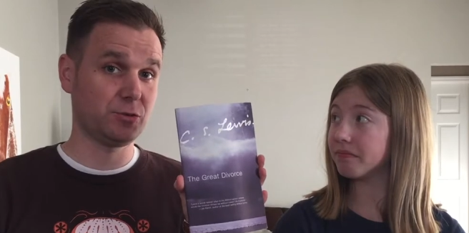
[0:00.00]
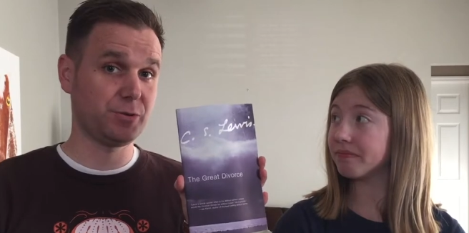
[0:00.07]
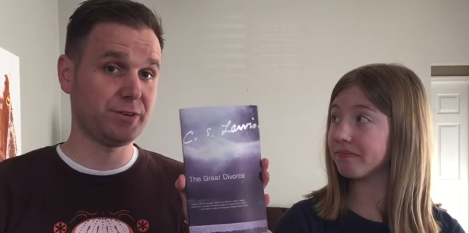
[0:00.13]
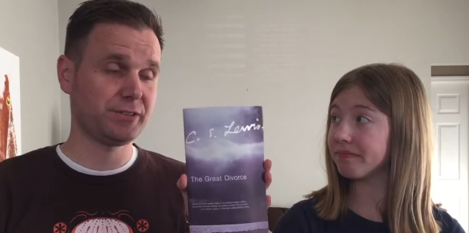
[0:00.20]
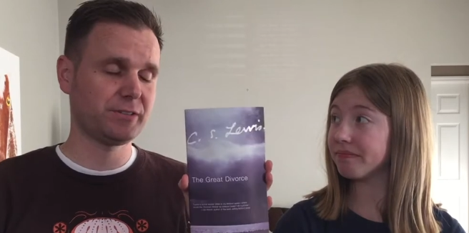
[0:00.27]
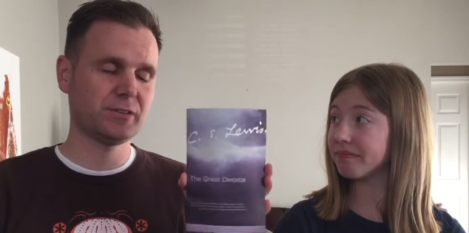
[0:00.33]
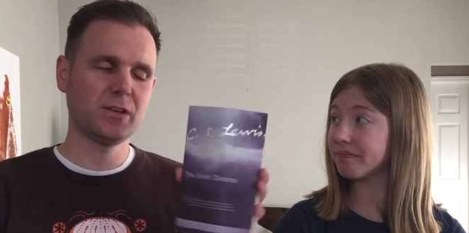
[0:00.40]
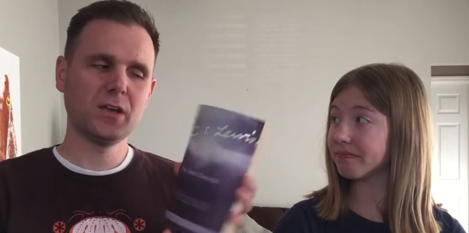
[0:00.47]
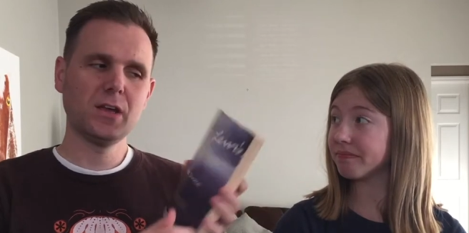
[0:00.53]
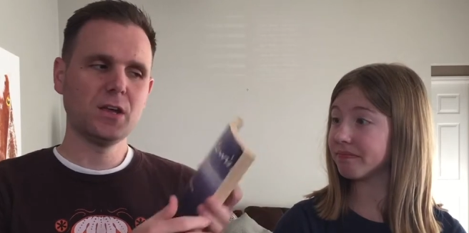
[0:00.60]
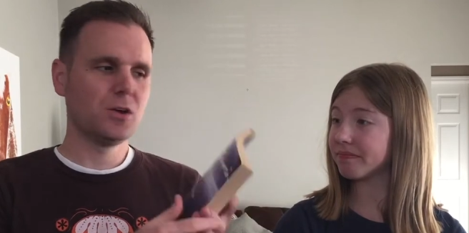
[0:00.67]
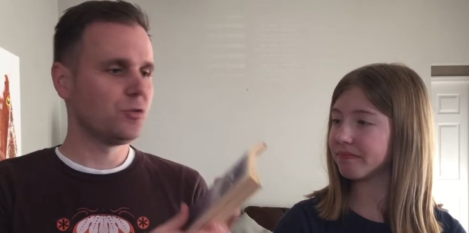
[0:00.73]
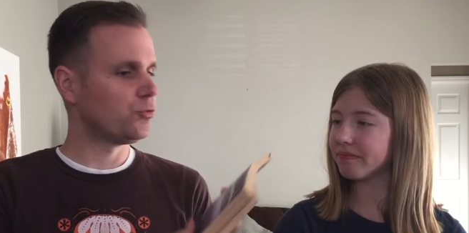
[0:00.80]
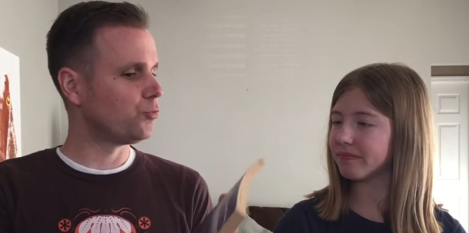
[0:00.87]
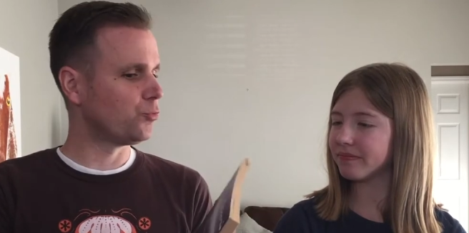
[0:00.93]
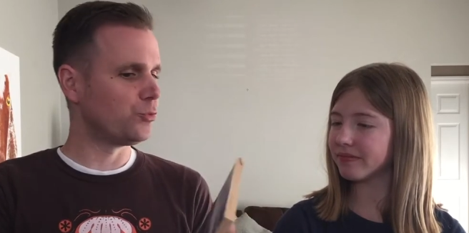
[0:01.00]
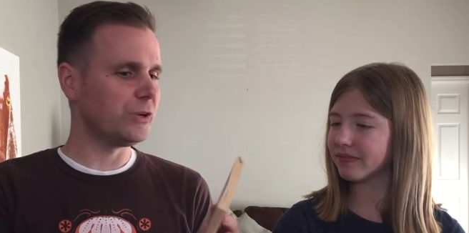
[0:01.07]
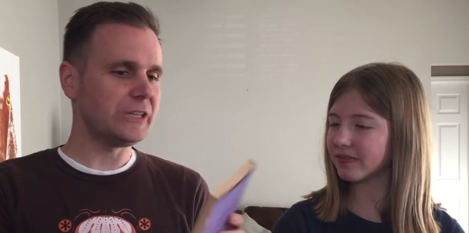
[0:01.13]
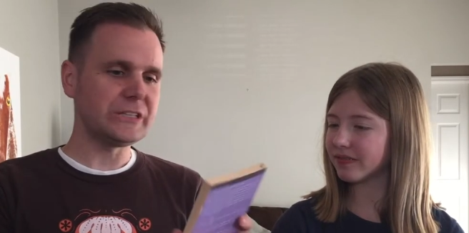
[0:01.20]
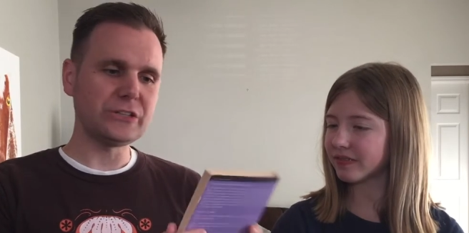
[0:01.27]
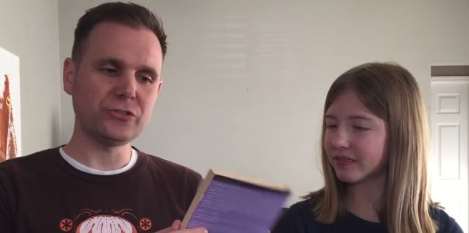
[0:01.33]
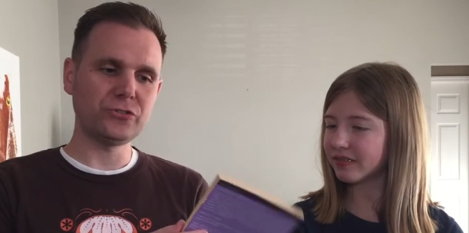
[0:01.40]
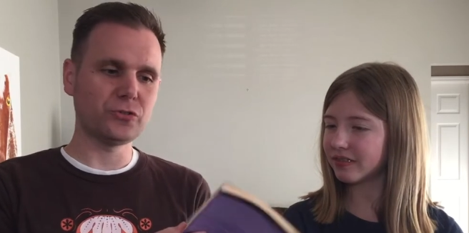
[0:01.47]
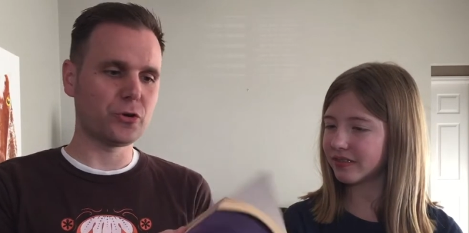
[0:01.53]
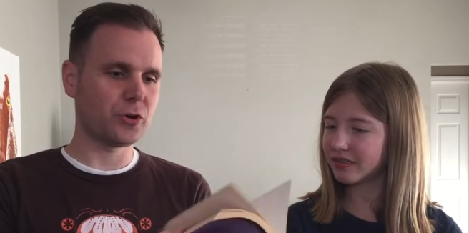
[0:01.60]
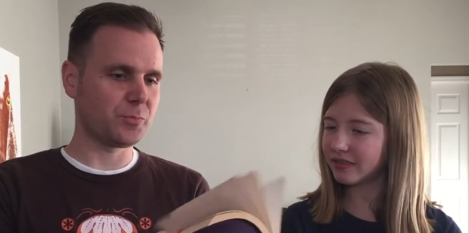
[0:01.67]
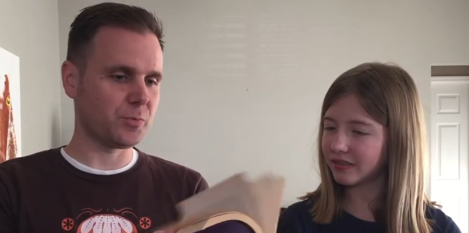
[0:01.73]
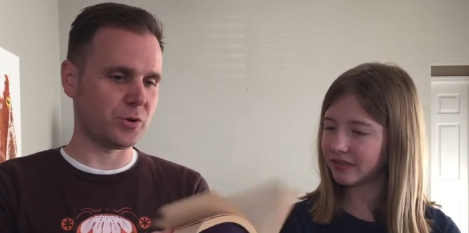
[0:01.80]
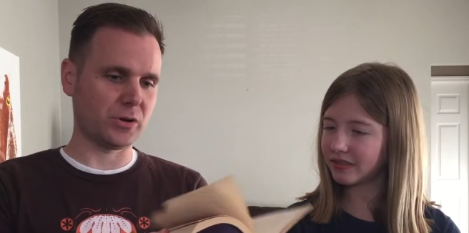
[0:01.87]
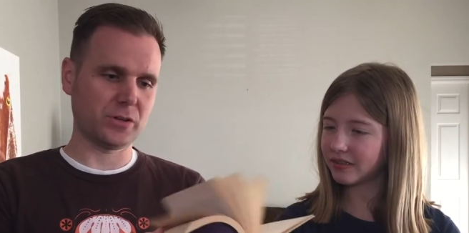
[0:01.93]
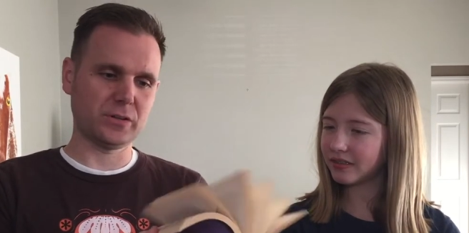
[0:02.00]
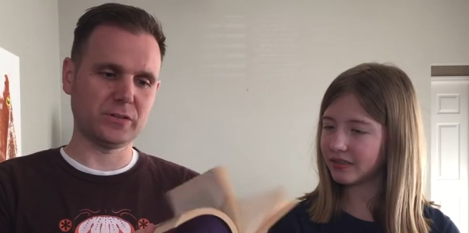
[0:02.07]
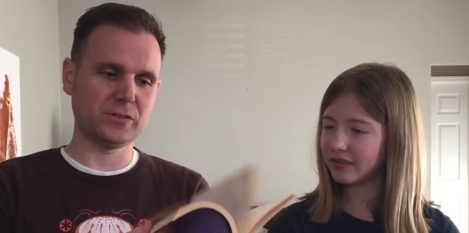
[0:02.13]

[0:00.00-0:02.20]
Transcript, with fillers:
Speaker 1: Lewis. Really short book.